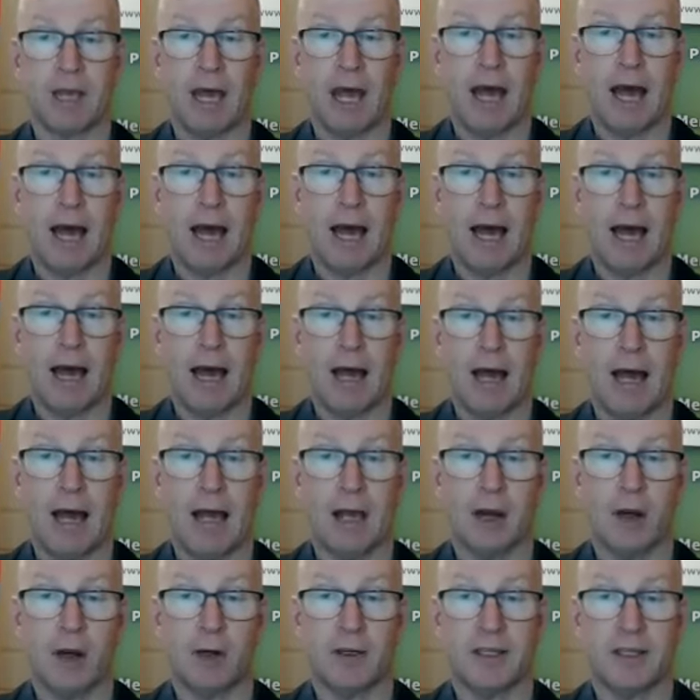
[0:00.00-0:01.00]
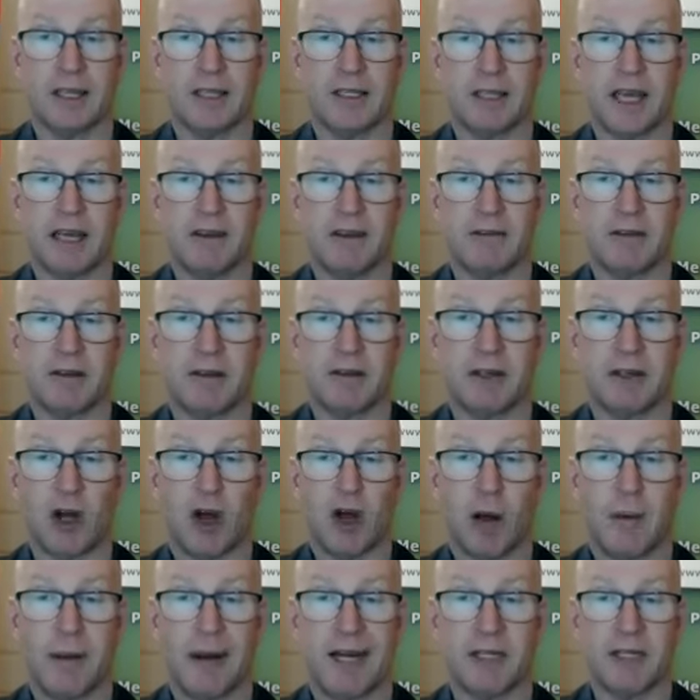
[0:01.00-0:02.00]
Luke says, thanks for your
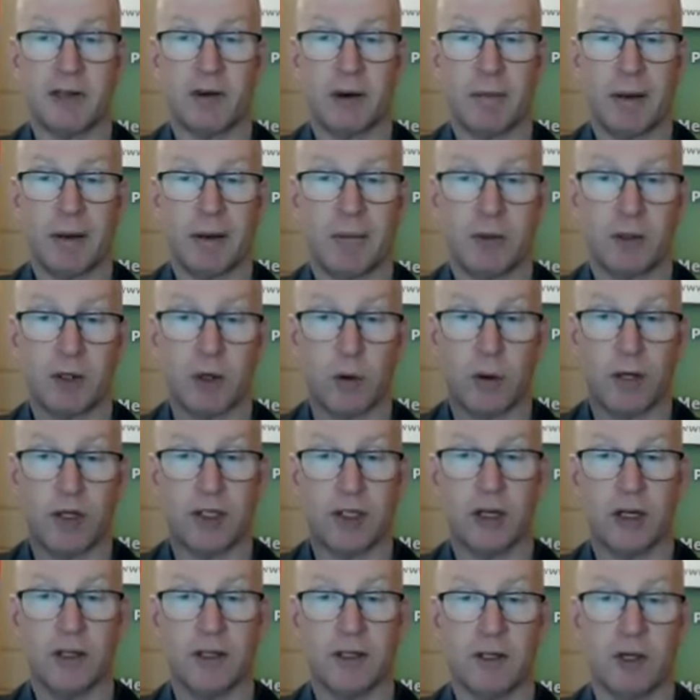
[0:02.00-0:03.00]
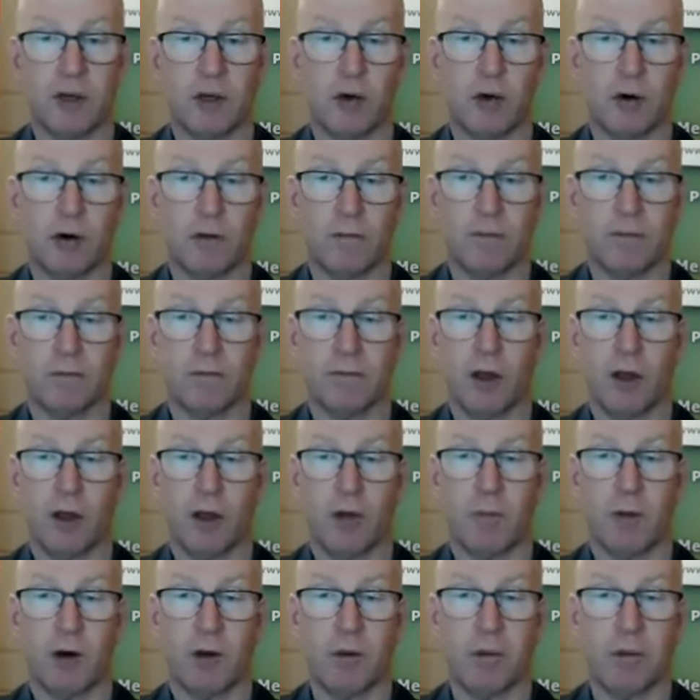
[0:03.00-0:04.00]
time and answering people's questions. You're no
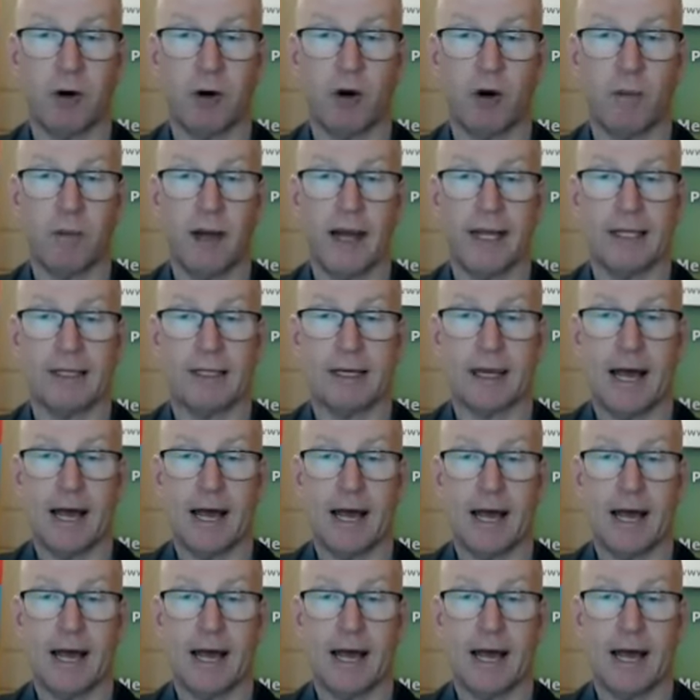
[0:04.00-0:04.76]
problem at all, mate.